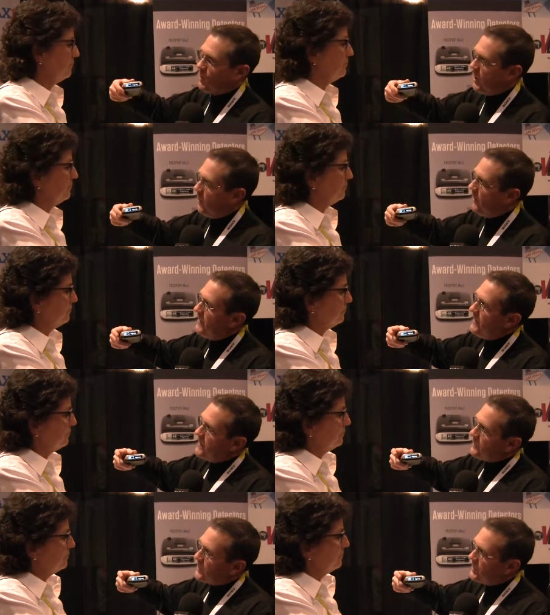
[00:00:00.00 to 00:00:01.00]
Speaker 1: well.
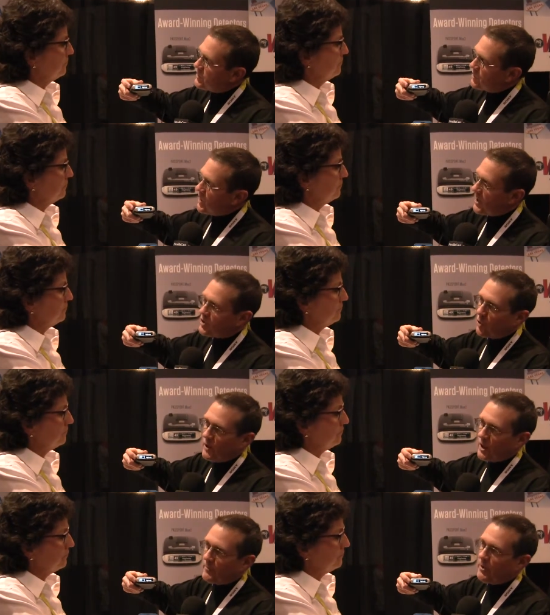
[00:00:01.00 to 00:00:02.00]
This is not
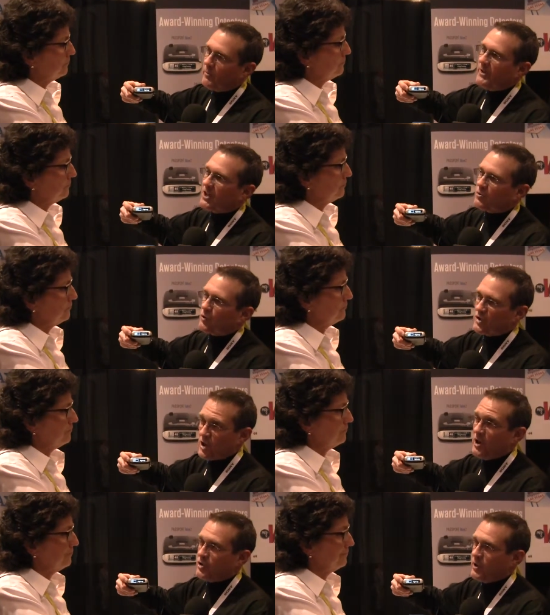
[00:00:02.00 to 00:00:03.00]
showing up here because we're
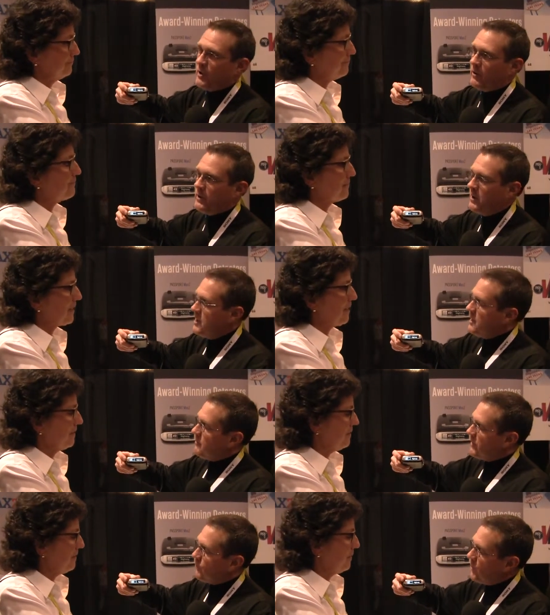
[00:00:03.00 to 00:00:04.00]
stationary,
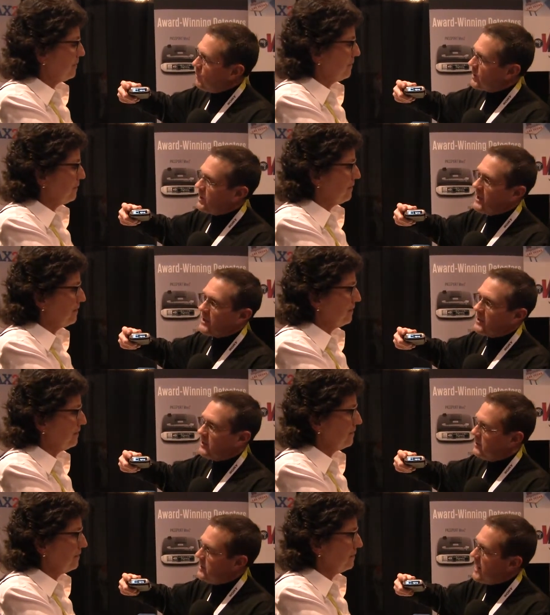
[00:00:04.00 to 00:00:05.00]
but if we were connected
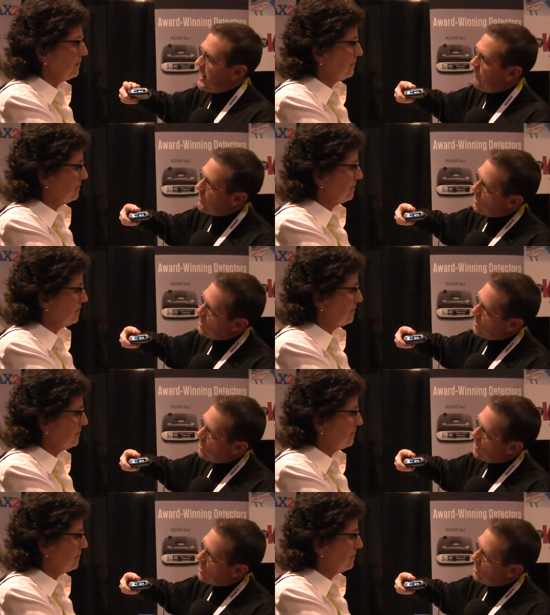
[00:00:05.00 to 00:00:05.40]
in the app,